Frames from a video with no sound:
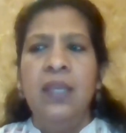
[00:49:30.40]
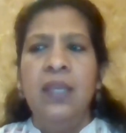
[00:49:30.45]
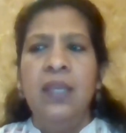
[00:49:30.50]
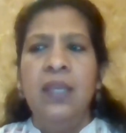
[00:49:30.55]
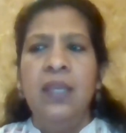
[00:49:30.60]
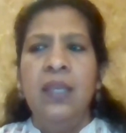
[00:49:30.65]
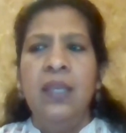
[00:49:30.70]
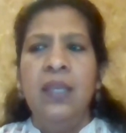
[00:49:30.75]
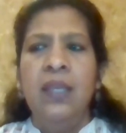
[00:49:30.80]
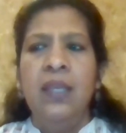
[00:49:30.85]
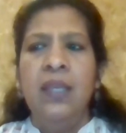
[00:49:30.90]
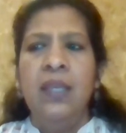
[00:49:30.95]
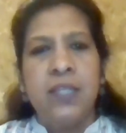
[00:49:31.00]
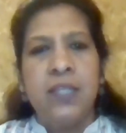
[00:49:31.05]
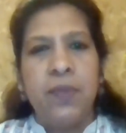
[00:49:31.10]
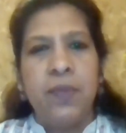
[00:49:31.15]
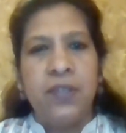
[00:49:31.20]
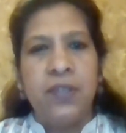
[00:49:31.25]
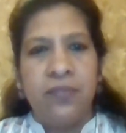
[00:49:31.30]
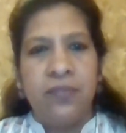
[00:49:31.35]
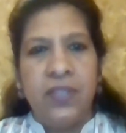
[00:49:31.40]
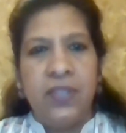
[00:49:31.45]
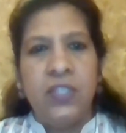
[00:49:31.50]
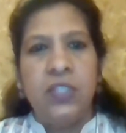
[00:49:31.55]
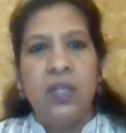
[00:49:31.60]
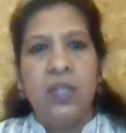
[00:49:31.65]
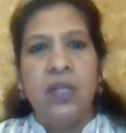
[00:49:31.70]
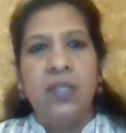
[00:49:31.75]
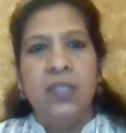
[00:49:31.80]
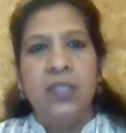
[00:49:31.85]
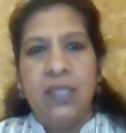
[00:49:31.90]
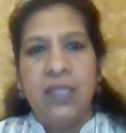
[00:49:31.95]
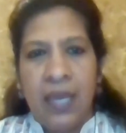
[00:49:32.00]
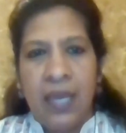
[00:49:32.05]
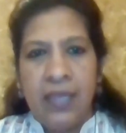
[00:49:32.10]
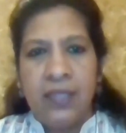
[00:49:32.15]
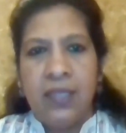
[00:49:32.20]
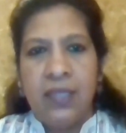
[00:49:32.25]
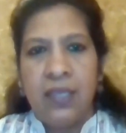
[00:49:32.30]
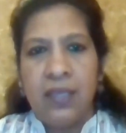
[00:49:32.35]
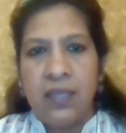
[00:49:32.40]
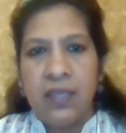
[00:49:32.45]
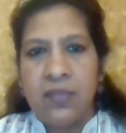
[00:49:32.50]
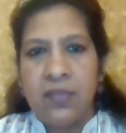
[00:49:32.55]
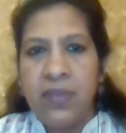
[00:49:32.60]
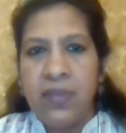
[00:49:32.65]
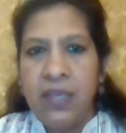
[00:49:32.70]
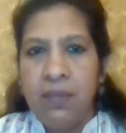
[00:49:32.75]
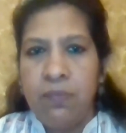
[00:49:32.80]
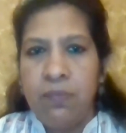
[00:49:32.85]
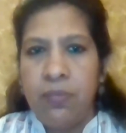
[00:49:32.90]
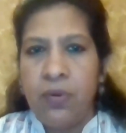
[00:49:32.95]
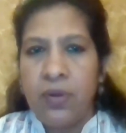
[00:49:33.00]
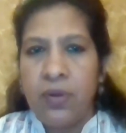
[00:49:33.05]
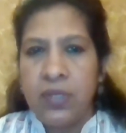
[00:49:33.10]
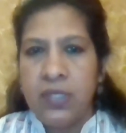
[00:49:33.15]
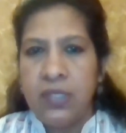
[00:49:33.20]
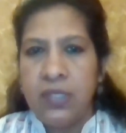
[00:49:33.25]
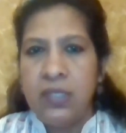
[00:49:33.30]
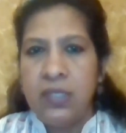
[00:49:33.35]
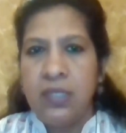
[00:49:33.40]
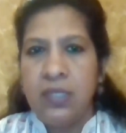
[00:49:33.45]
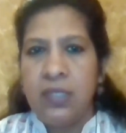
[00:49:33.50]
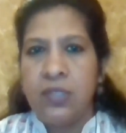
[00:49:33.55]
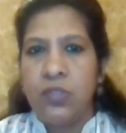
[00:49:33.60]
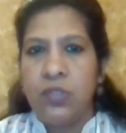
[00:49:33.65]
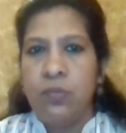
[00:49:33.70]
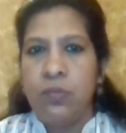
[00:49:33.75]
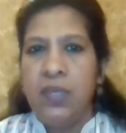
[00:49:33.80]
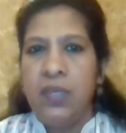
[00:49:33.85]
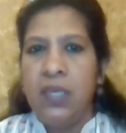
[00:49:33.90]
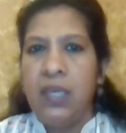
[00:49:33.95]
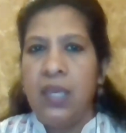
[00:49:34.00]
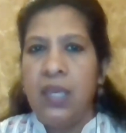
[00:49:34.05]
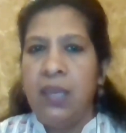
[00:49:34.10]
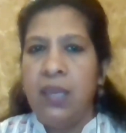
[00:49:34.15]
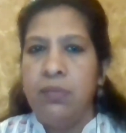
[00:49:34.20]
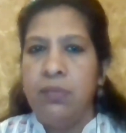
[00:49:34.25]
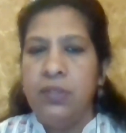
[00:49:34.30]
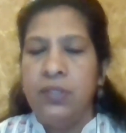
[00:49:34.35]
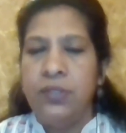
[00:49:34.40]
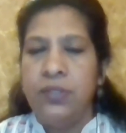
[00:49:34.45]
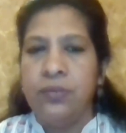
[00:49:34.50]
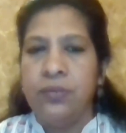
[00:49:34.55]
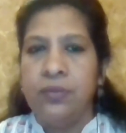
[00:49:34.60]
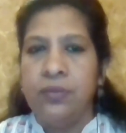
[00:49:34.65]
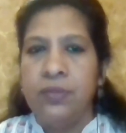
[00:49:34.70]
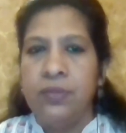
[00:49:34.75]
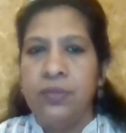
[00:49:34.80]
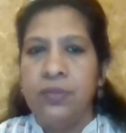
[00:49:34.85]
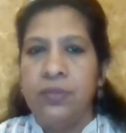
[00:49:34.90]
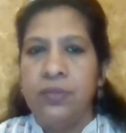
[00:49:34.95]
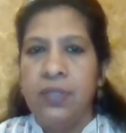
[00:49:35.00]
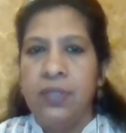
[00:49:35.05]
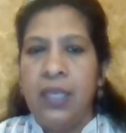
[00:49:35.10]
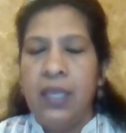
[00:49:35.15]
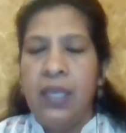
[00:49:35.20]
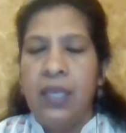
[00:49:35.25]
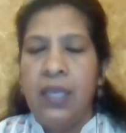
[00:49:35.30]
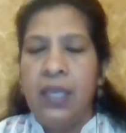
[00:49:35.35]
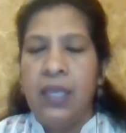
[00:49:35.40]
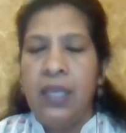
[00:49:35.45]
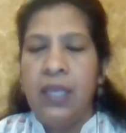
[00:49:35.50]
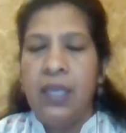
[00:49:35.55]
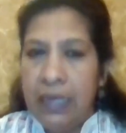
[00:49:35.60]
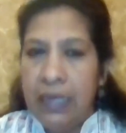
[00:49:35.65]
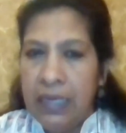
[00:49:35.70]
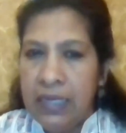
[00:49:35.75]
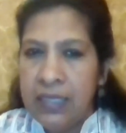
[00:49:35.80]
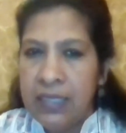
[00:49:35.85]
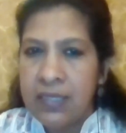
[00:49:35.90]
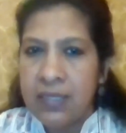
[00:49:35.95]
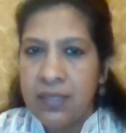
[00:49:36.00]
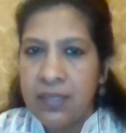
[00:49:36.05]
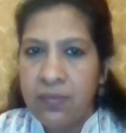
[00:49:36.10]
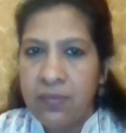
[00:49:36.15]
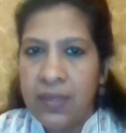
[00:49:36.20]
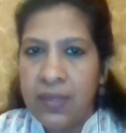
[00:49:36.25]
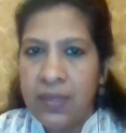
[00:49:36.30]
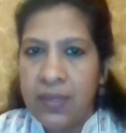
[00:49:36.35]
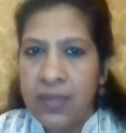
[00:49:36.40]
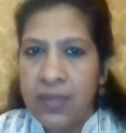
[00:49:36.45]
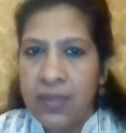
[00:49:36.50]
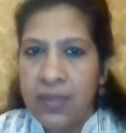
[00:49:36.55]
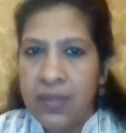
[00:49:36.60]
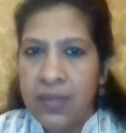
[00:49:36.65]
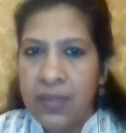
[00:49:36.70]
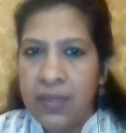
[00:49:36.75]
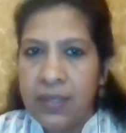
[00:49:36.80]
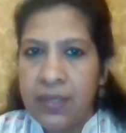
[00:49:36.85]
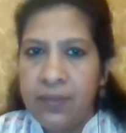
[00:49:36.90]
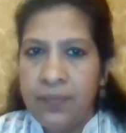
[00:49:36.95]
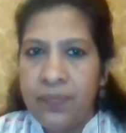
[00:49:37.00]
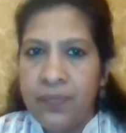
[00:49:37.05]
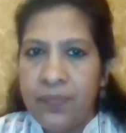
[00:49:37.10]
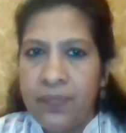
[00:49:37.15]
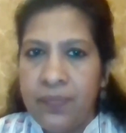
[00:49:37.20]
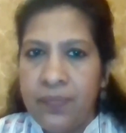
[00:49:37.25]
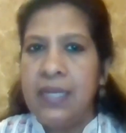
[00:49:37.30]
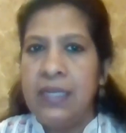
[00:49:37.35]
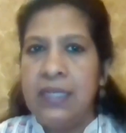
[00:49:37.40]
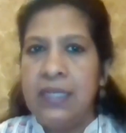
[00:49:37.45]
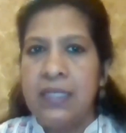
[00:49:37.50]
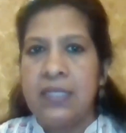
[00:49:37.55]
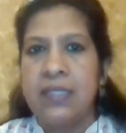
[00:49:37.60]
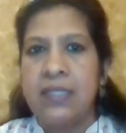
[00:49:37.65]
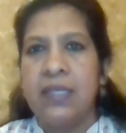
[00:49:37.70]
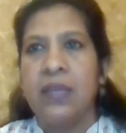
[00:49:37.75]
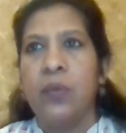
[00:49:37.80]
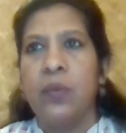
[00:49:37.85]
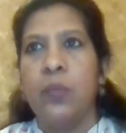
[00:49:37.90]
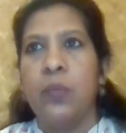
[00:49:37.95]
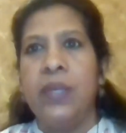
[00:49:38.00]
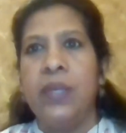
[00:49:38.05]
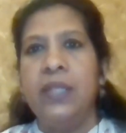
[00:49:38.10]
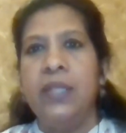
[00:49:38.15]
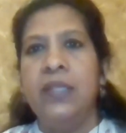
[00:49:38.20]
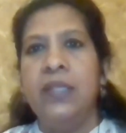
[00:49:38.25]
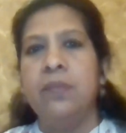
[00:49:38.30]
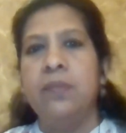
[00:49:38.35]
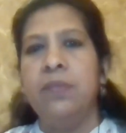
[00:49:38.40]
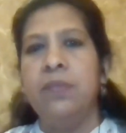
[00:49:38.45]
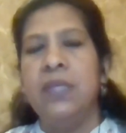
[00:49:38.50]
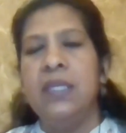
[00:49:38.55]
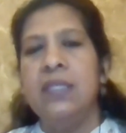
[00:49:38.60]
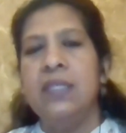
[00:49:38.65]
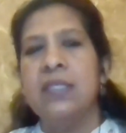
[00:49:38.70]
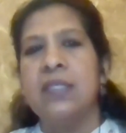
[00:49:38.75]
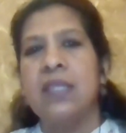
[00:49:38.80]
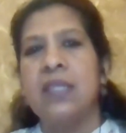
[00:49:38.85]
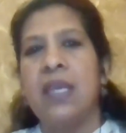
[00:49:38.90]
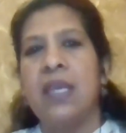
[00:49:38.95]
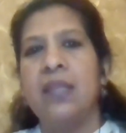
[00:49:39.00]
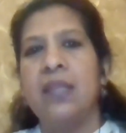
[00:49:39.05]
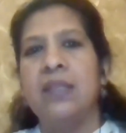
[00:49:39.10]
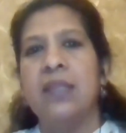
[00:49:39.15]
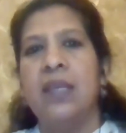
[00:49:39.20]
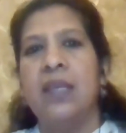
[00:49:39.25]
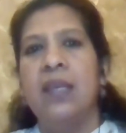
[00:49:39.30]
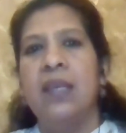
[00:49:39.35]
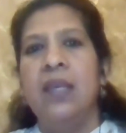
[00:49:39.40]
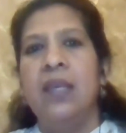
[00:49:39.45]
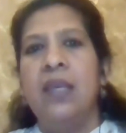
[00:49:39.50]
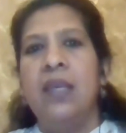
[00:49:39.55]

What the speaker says: The other aspect of HR that I think is very important is to be able to listen well. When I'm saying listening well, it means that